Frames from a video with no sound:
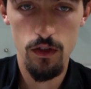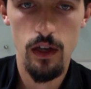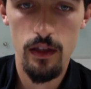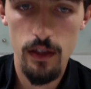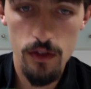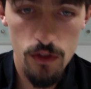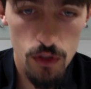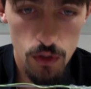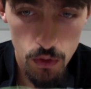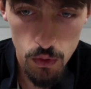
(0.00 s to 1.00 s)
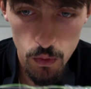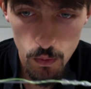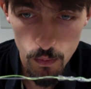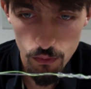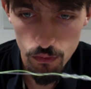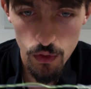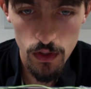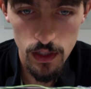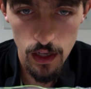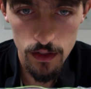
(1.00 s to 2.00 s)
you got these 2
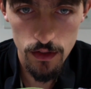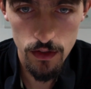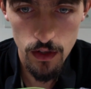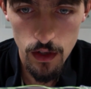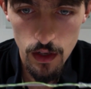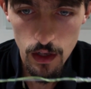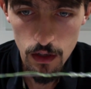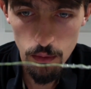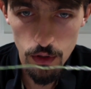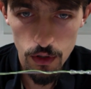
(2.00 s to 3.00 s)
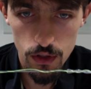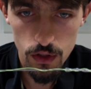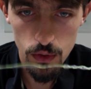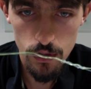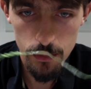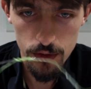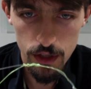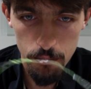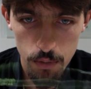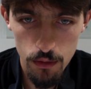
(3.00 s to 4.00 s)
uni knots. What you're going to do with them is you're
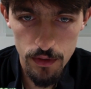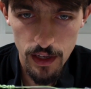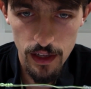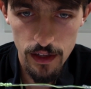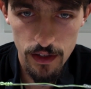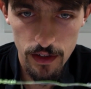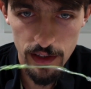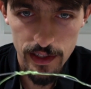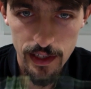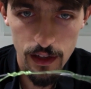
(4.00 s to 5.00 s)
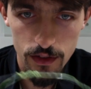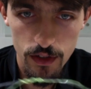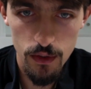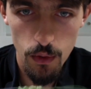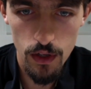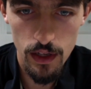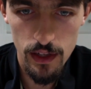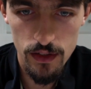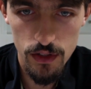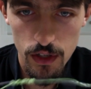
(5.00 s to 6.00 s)
going to pull them together, and the knots are going to work
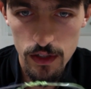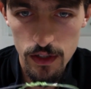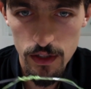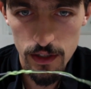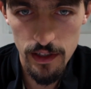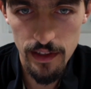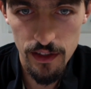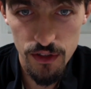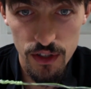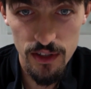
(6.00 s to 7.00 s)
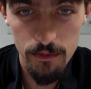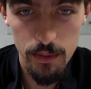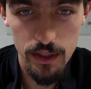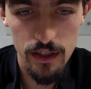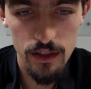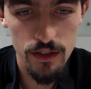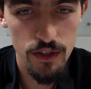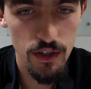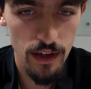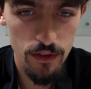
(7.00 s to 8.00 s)
against each other, and that's good because
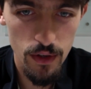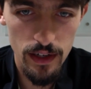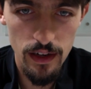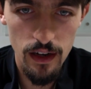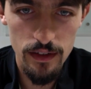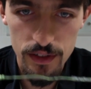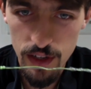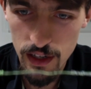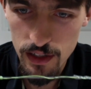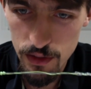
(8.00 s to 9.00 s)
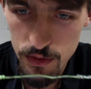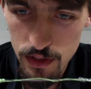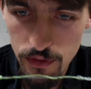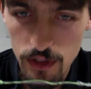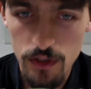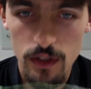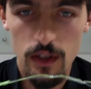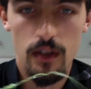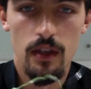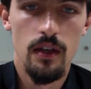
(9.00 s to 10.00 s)
you're going to have a great knot. You're not going to lose any fish.
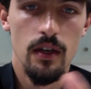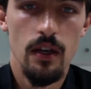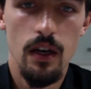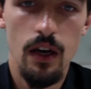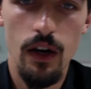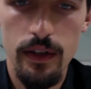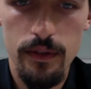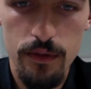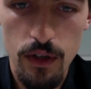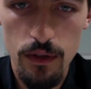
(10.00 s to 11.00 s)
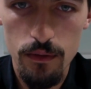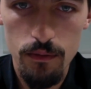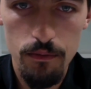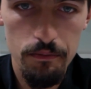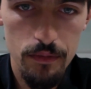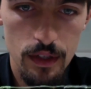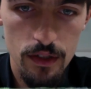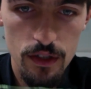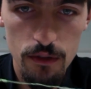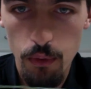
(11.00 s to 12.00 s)
All right. So
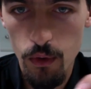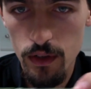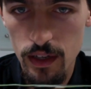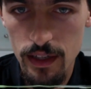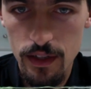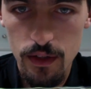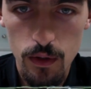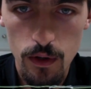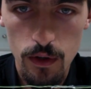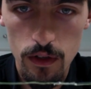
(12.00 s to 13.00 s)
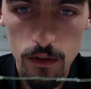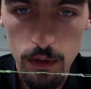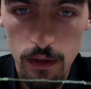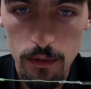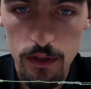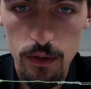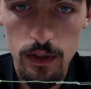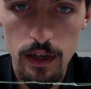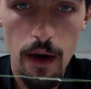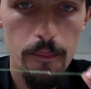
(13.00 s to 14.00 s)
this is important. I didn't do it earlier, but I'm going to do
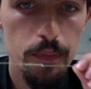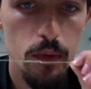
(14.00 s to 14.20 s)
it now.